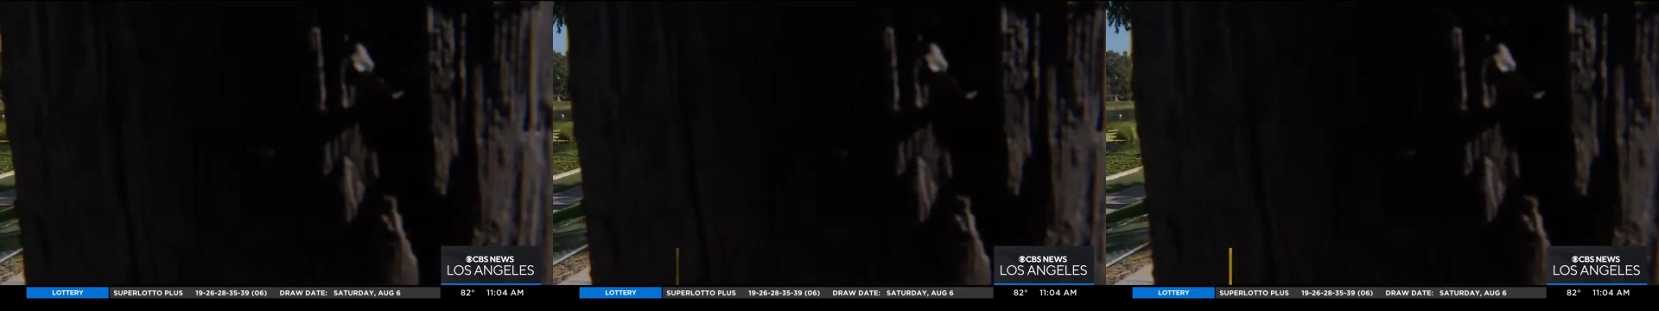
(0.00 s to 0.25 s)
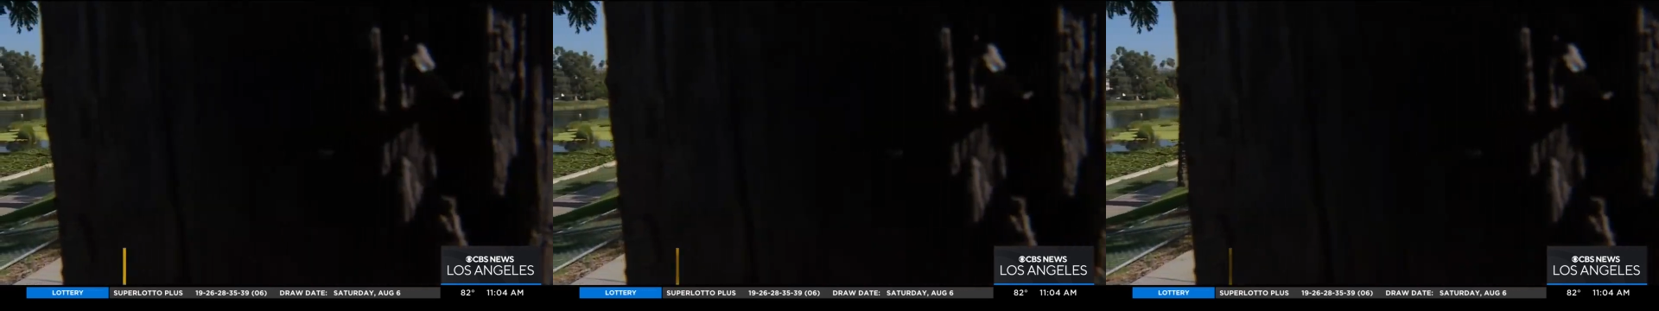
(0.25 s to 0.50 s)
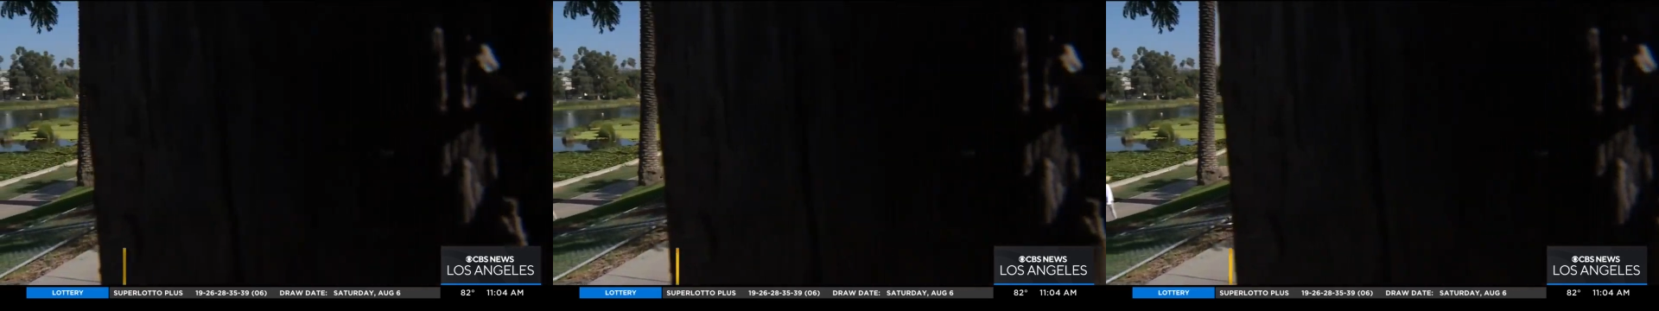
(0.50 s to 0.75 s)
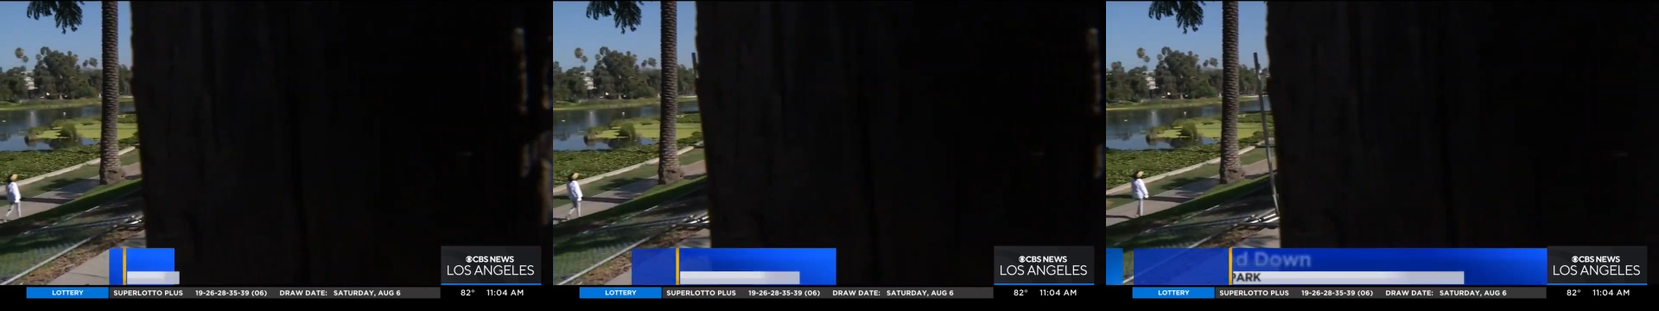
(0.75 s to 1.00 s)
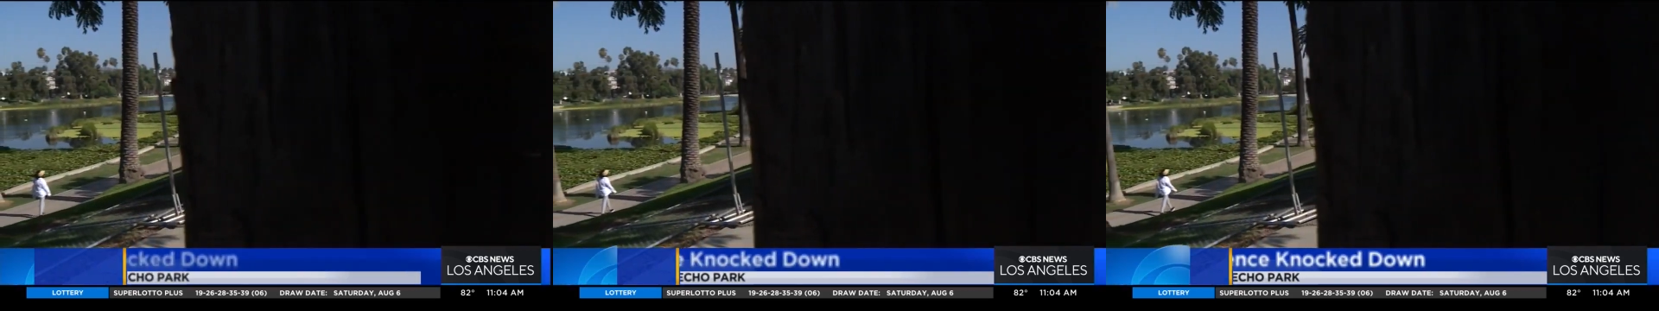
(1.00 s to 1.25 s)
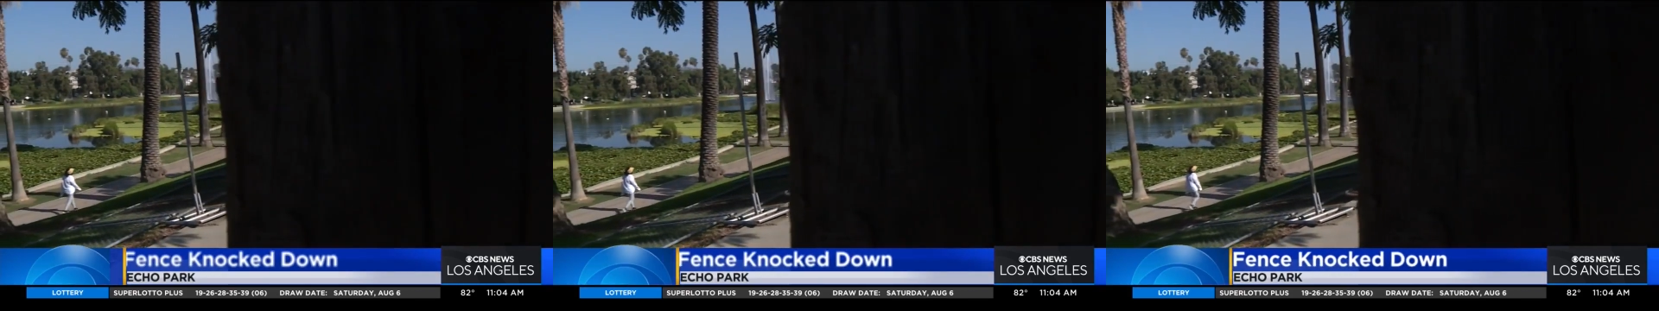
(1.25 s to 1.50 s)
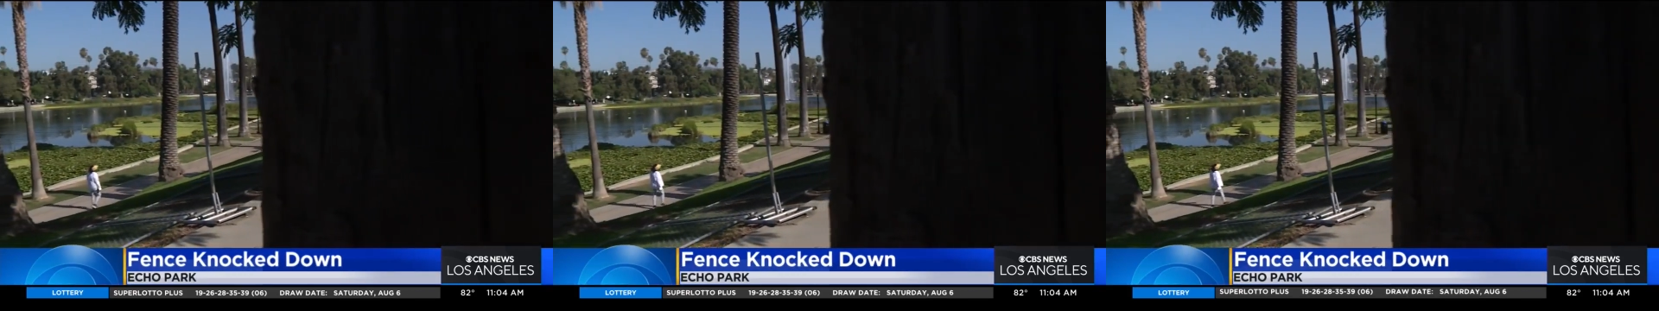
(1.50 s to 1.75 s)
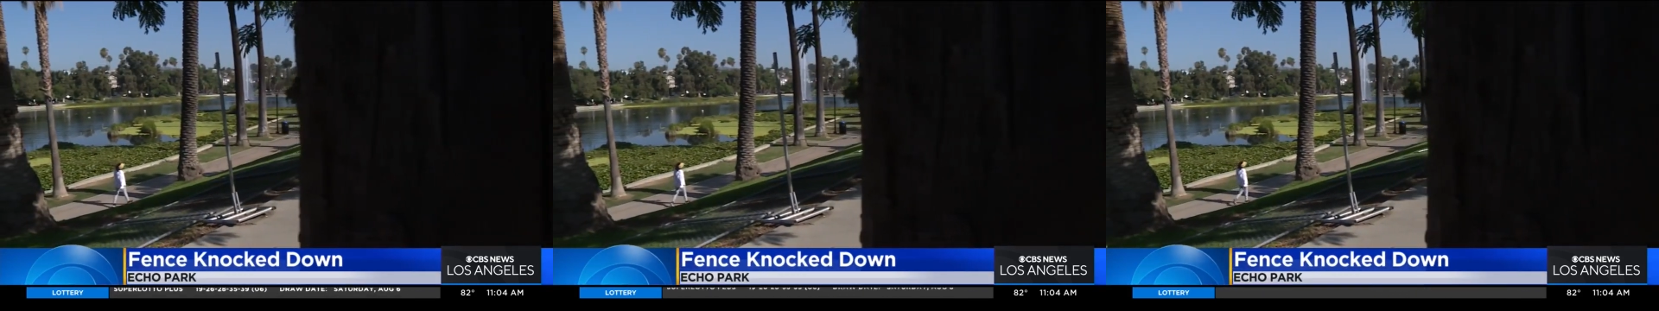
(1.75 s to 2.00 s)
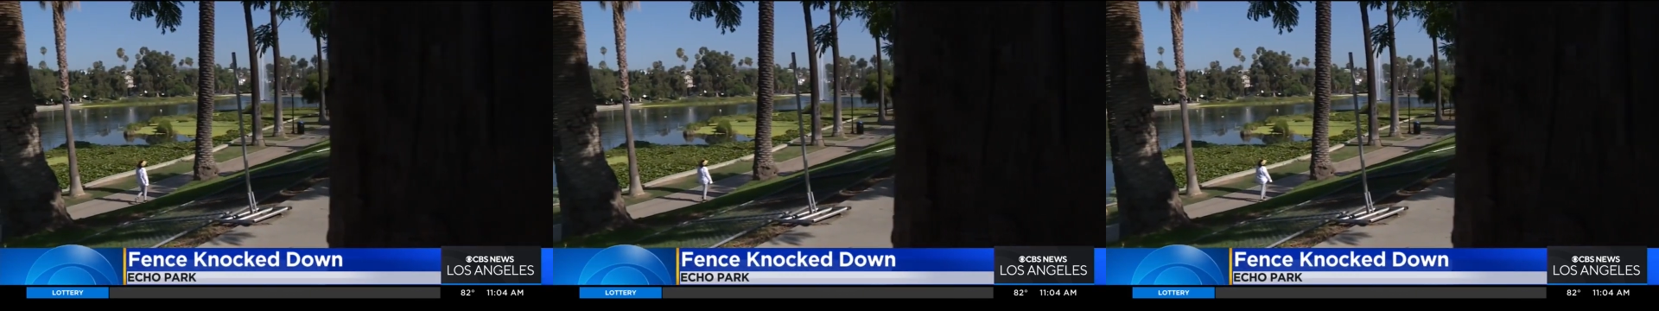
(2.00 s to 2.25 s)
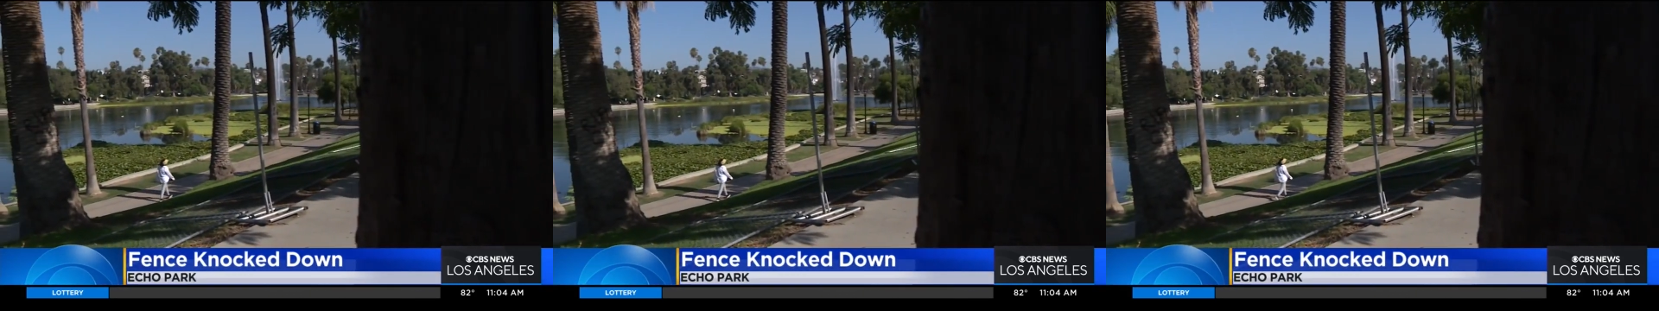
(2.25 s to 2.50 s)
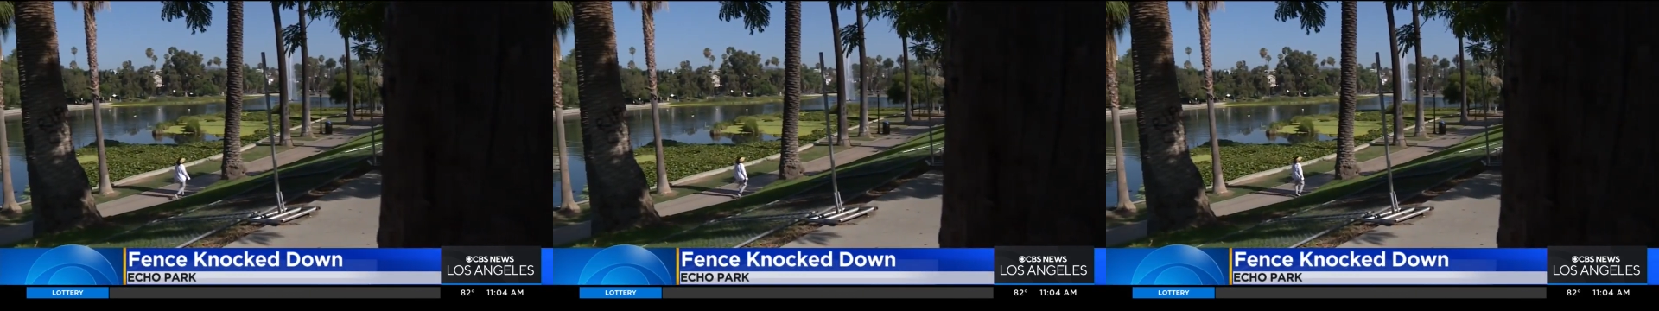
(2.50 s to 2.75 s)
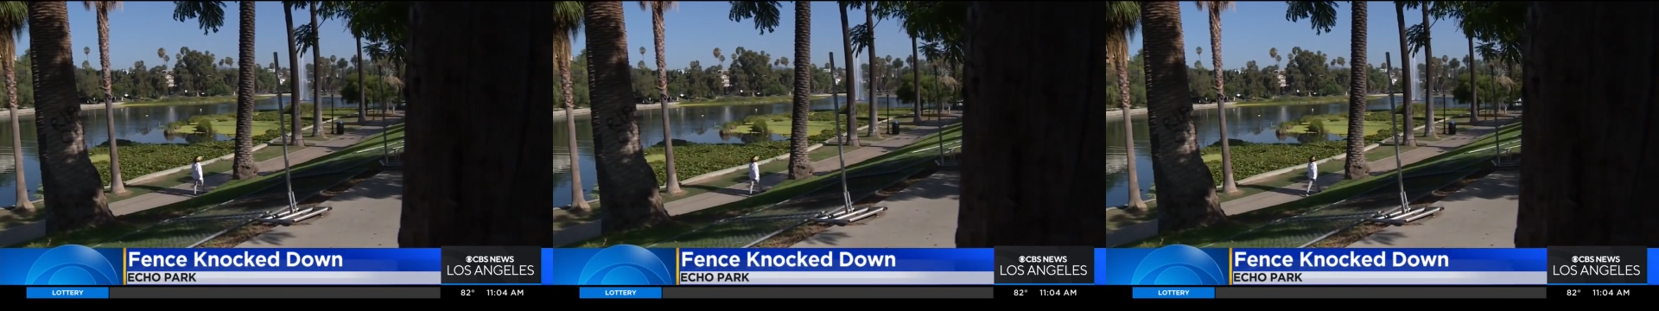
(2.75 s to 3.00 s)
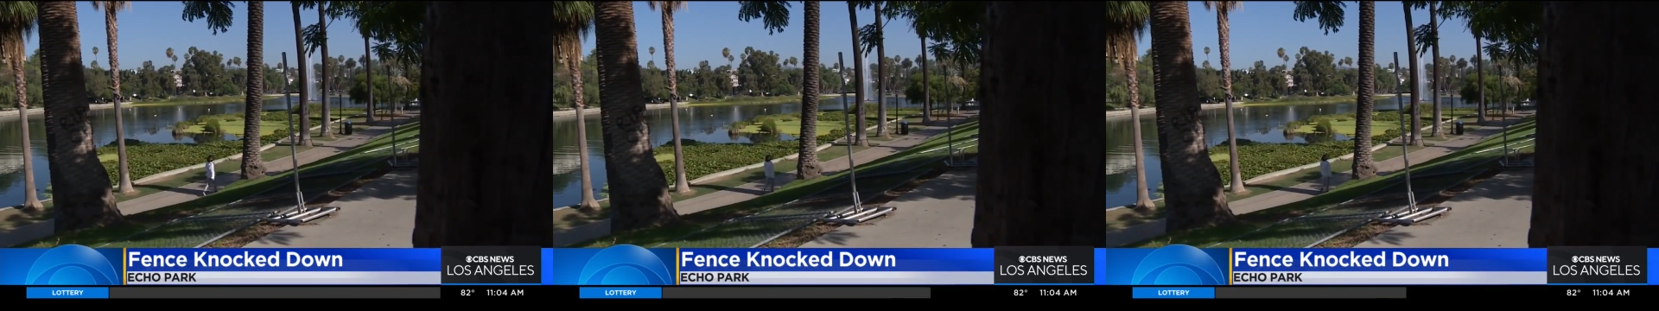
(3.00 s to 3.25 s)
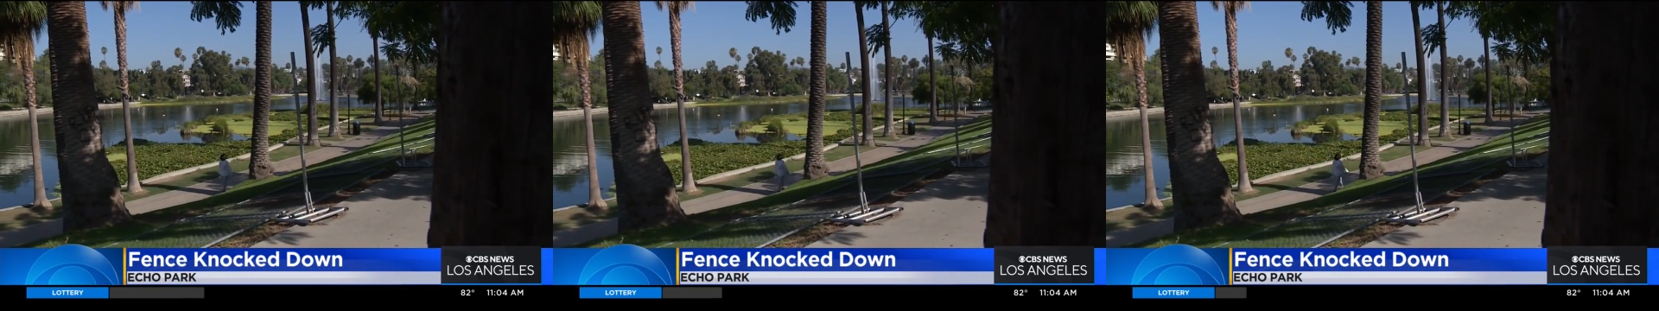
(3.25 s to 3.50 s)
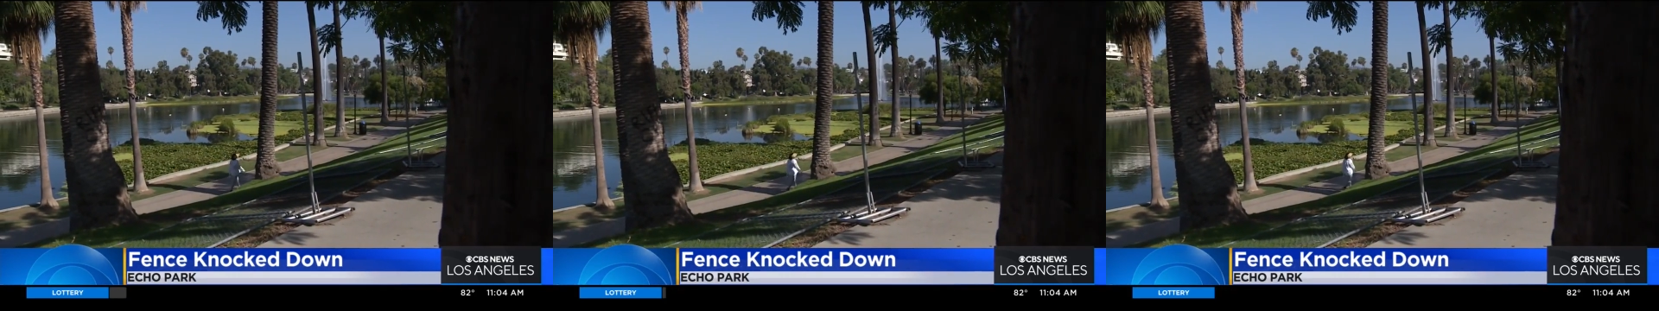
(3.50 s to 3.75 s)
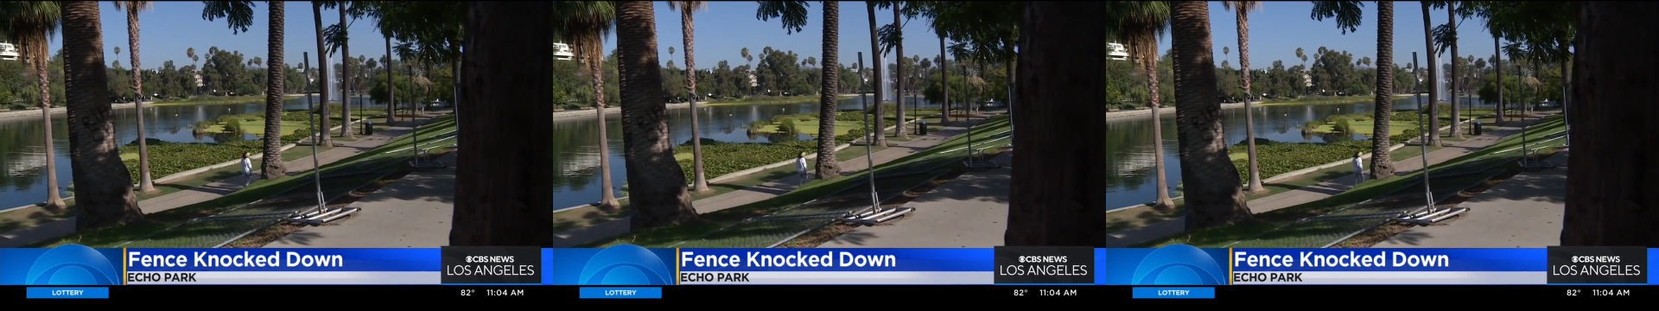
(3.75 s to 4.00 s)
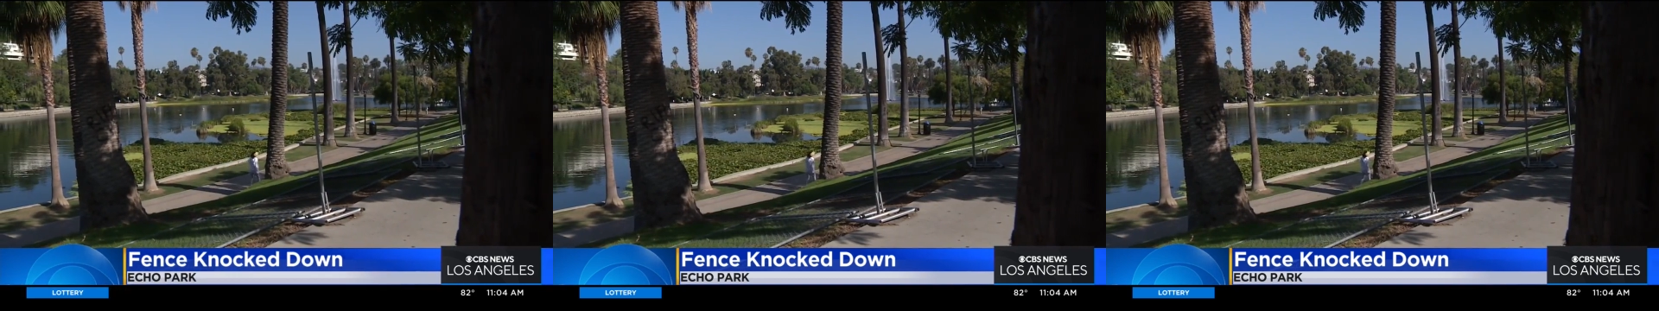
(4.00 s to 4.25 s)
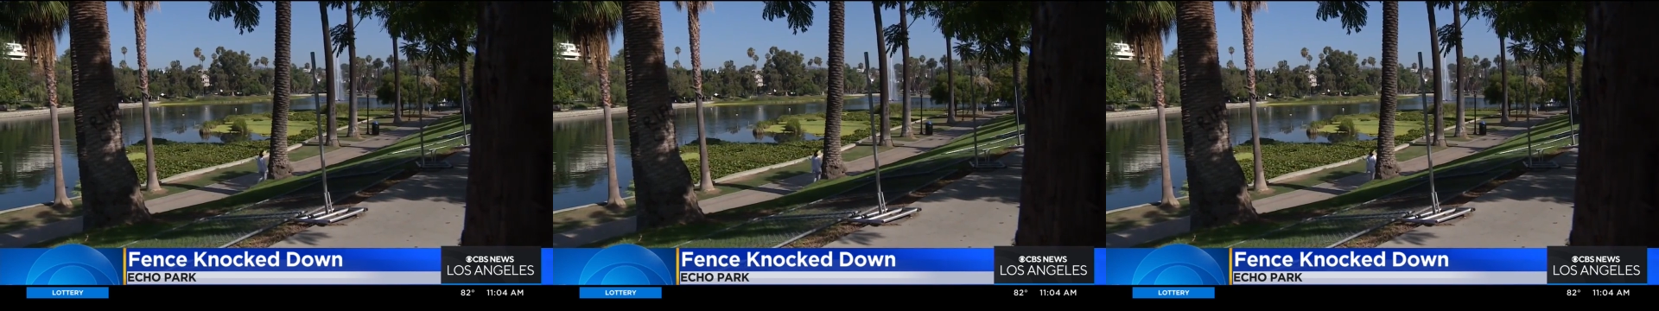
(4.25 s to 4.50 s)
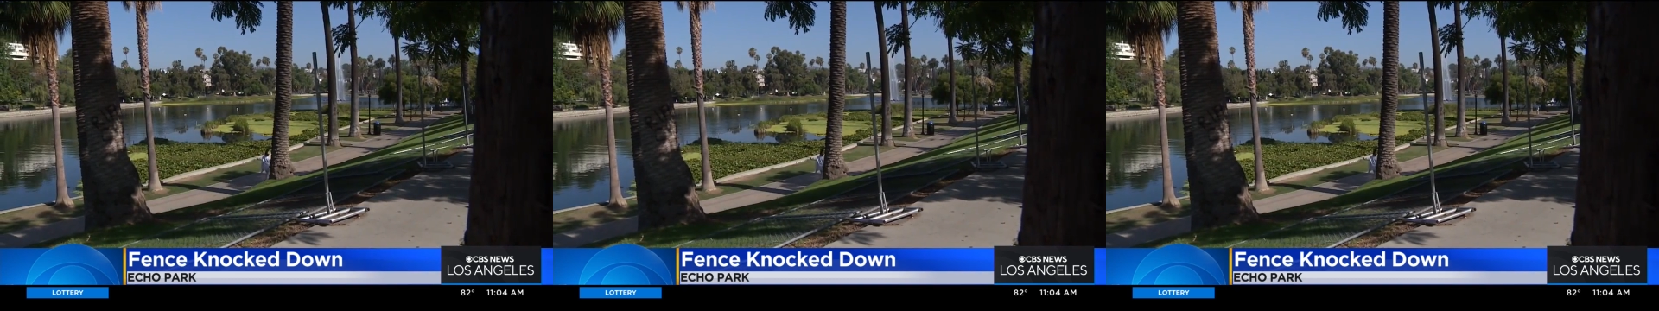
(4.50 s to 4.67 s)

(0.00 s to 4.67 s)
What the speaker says: [unreadable: no face in view]